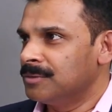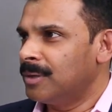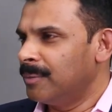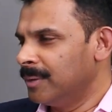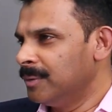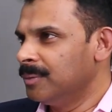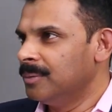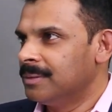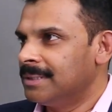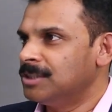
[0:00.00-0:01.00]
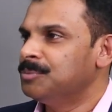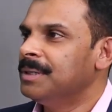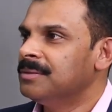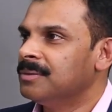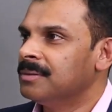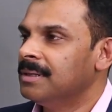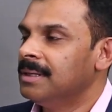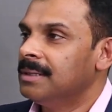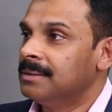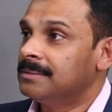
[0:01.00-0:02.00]
So I want you to touch base on
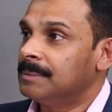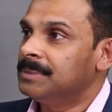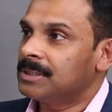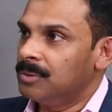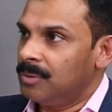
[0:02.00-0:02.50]
the subject